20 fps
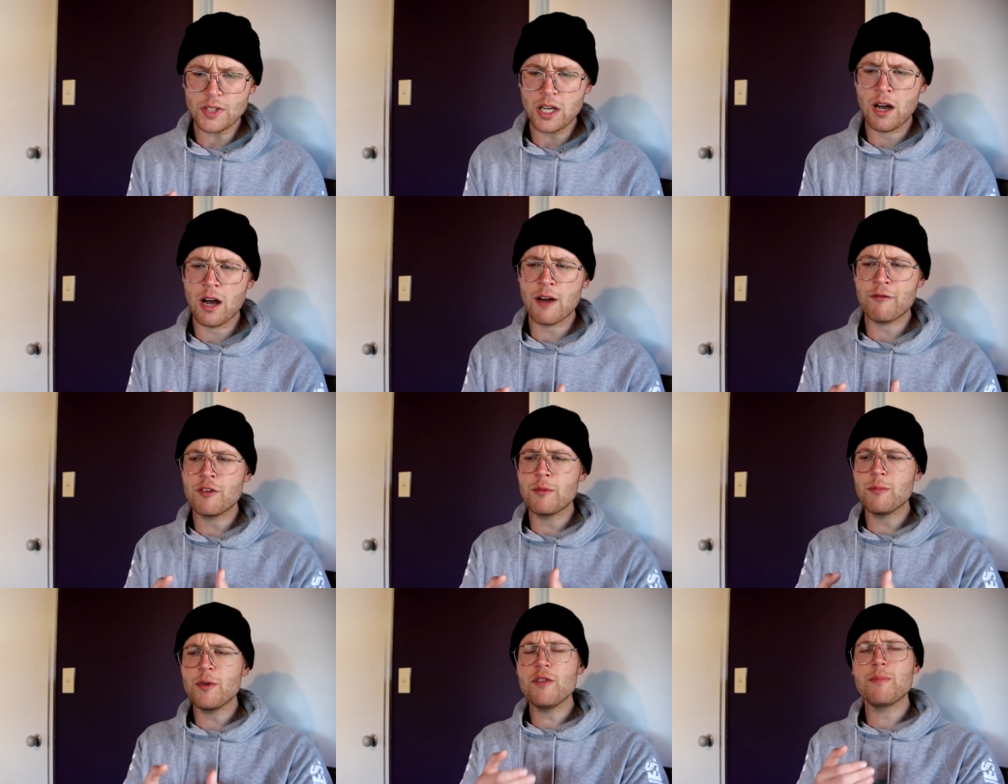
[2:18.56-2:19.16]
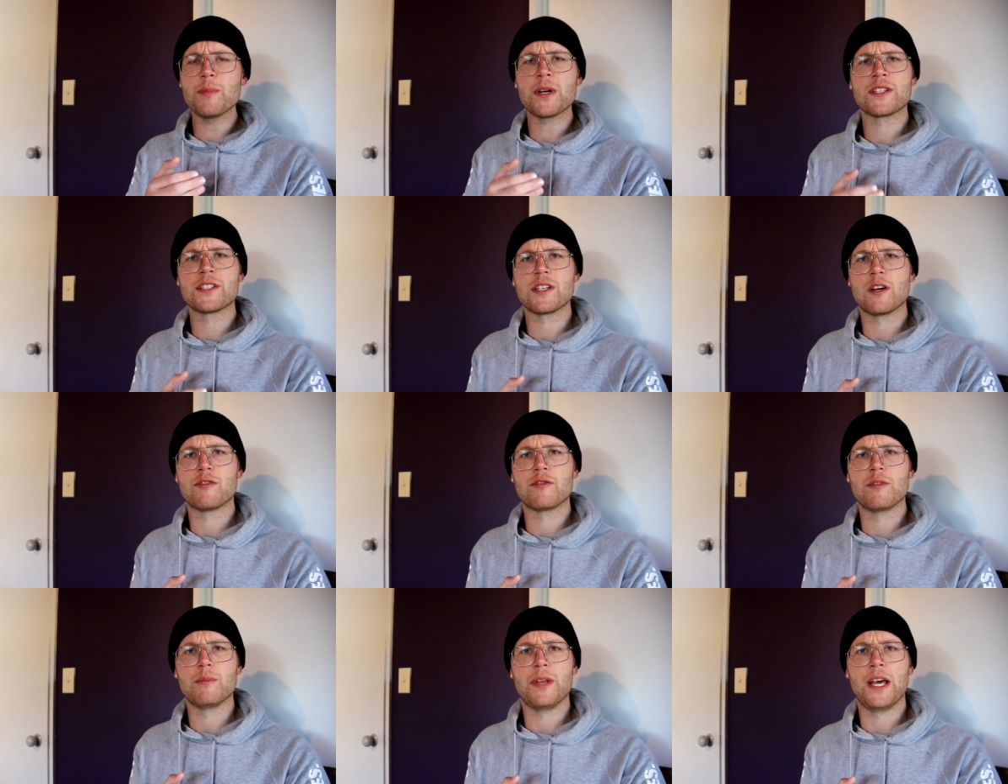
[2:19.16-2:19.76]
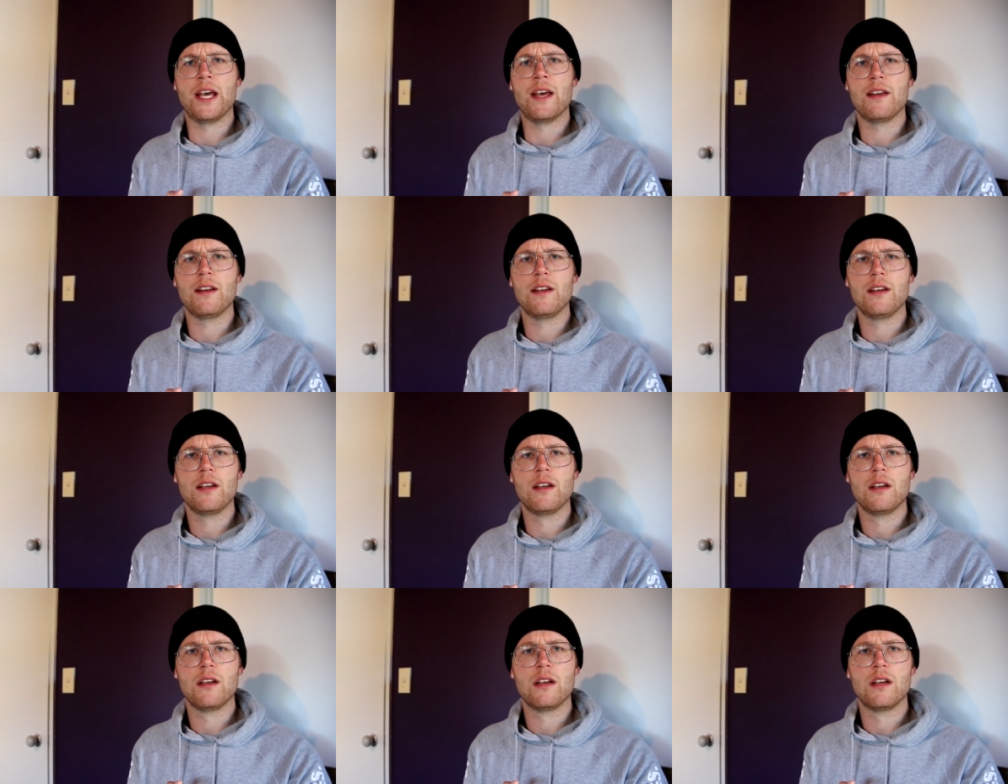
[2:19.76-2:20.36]
I've removed myself from that.
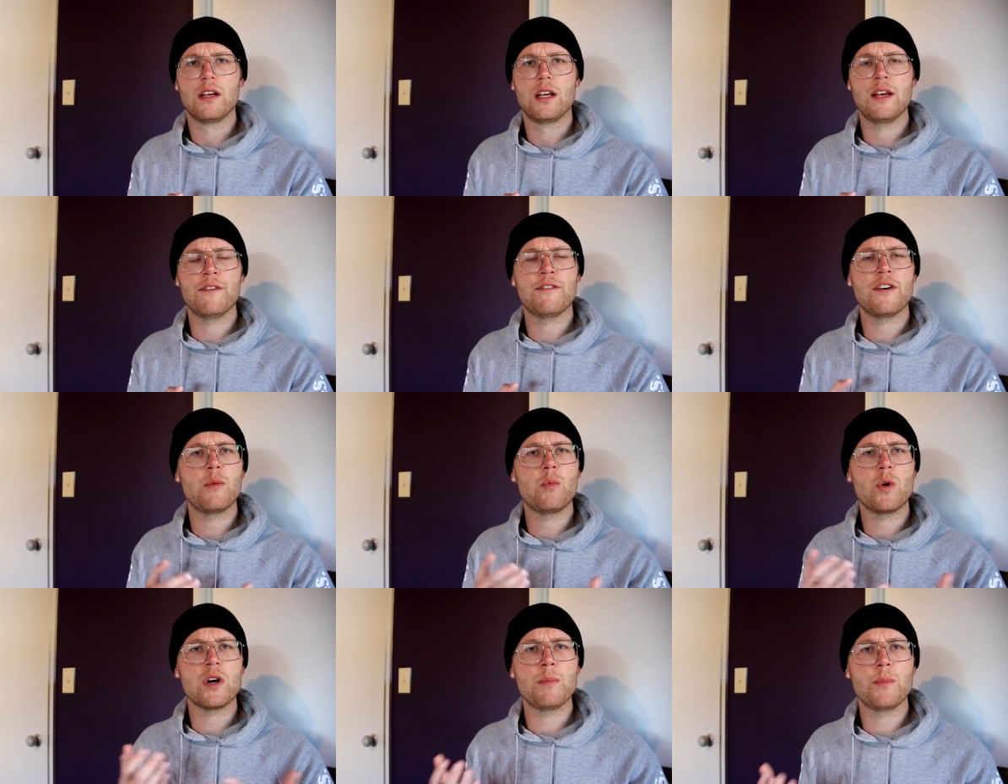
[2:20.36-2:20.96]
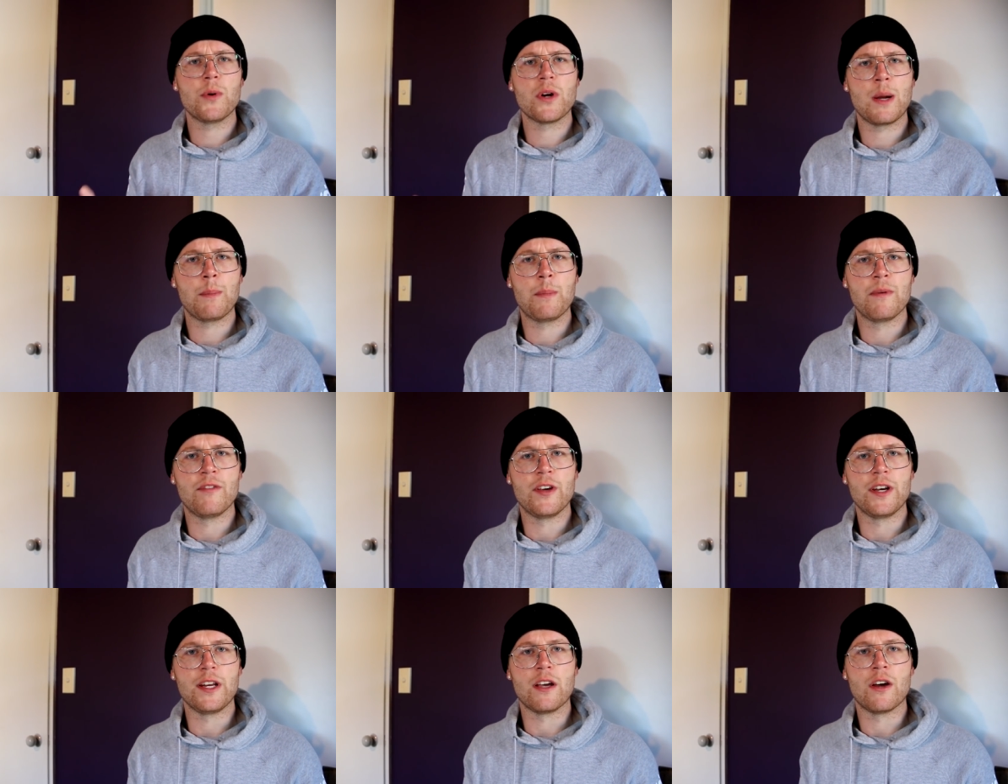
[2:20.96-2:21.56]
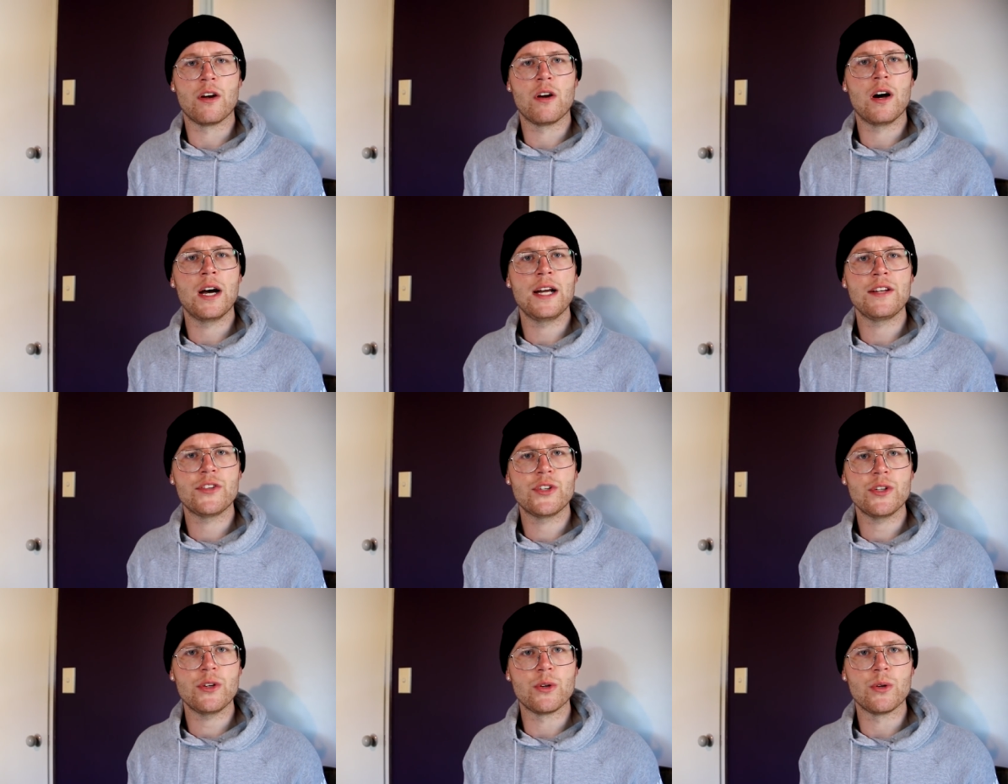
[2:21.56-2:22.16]
If I want to put up a video, I
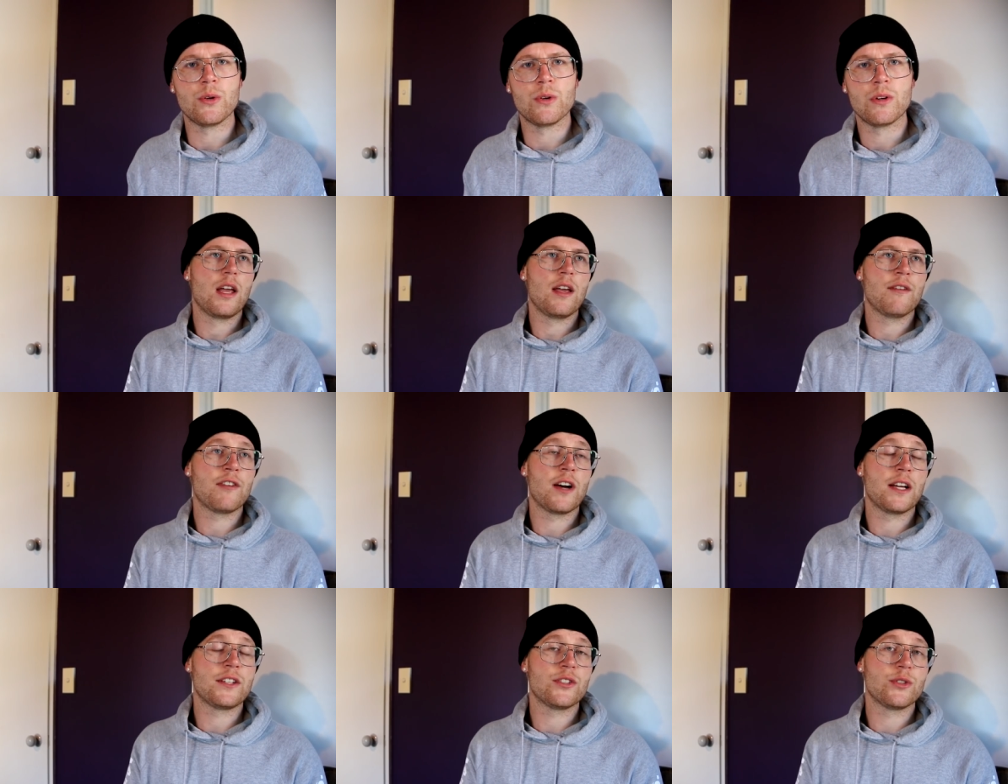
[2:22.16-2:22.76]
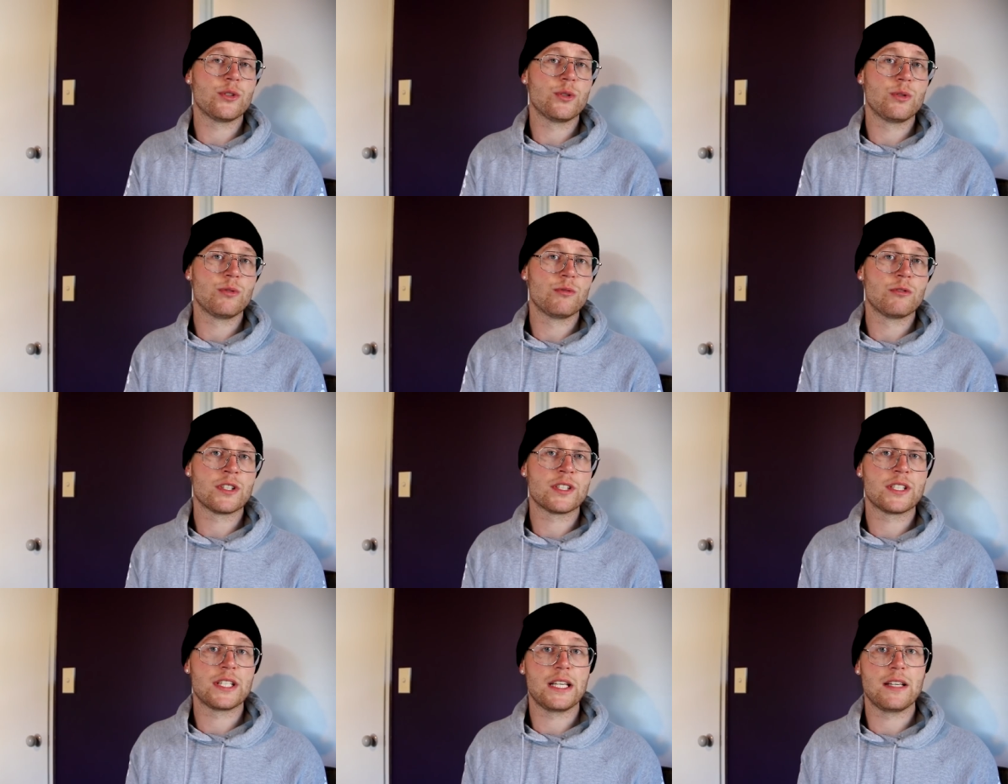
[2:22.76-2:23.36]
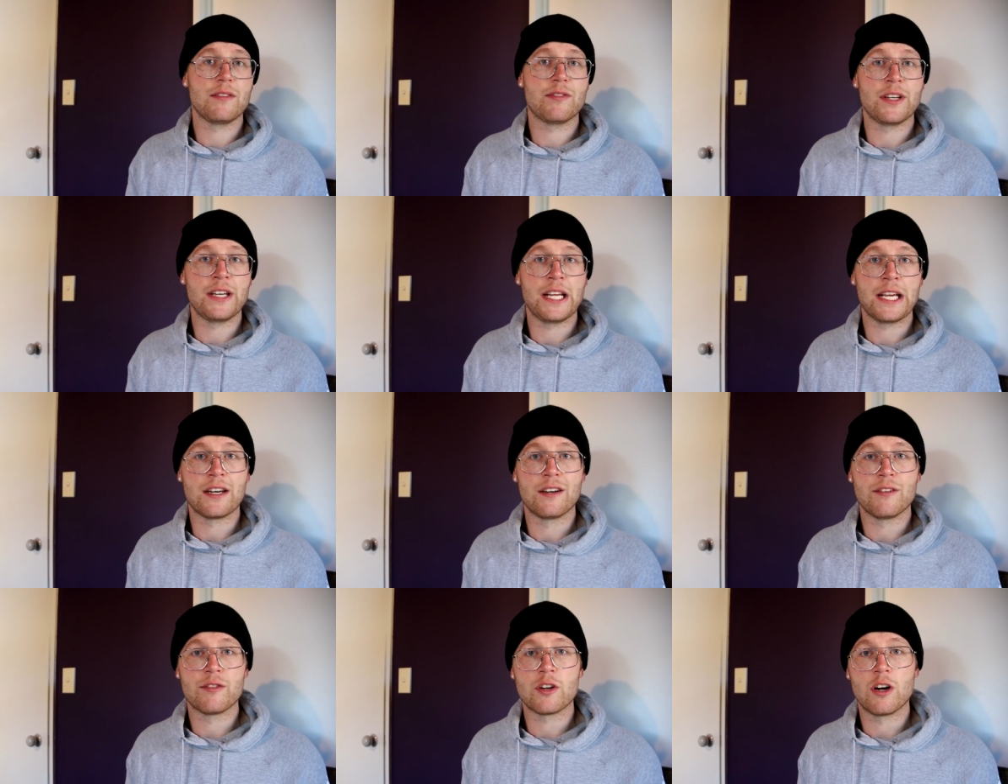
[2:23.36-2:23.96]
do. If I do receive a
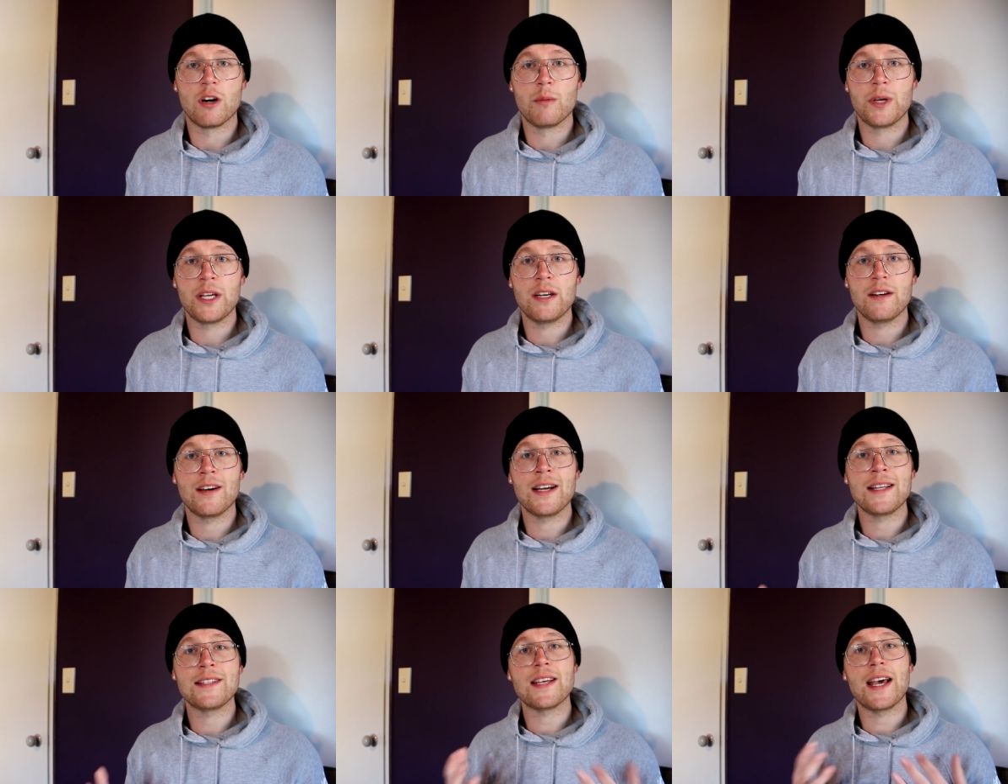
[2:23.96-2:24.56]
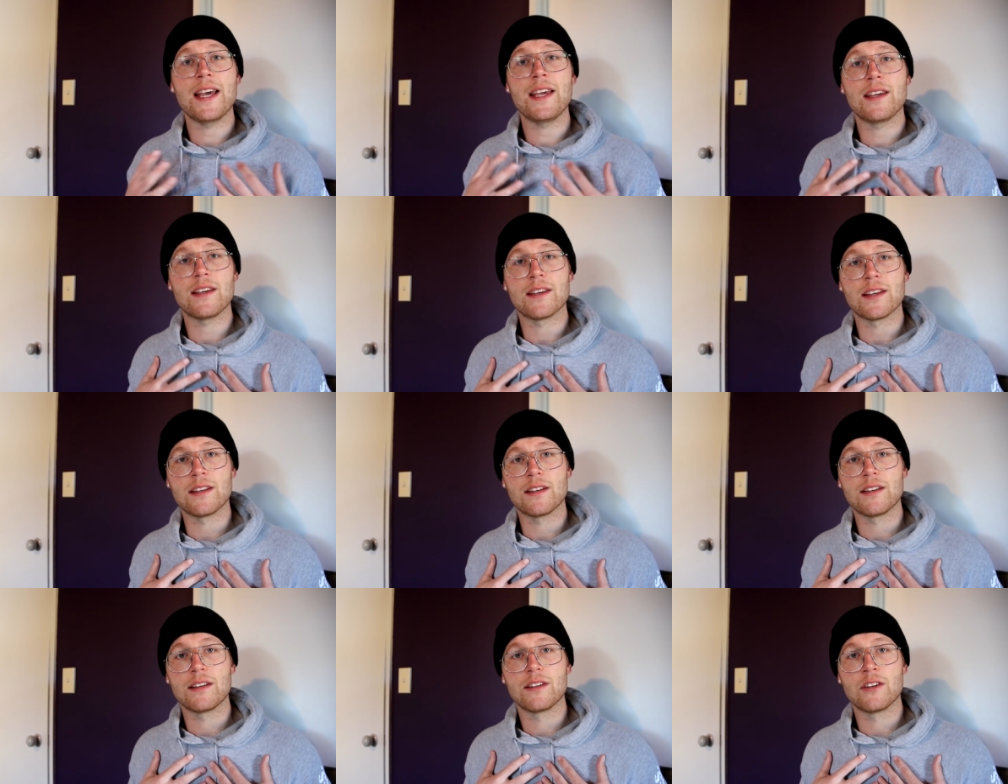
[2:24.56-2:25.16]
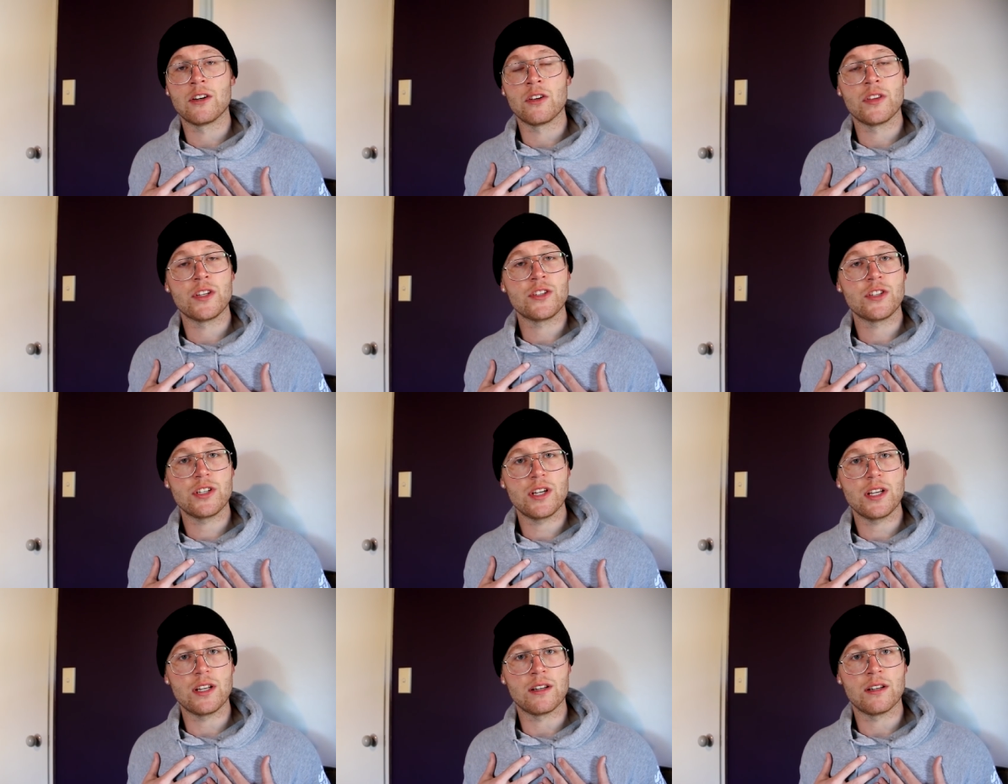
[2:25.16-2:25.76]
negative comment, I take it on the
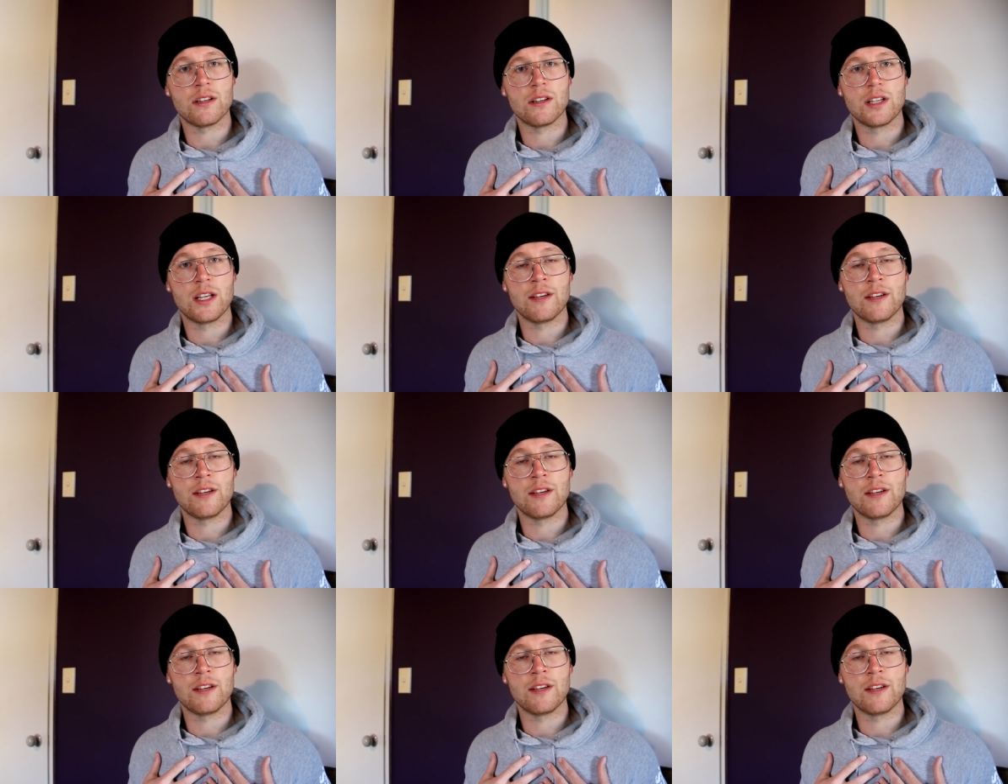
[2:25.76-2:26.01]
chin.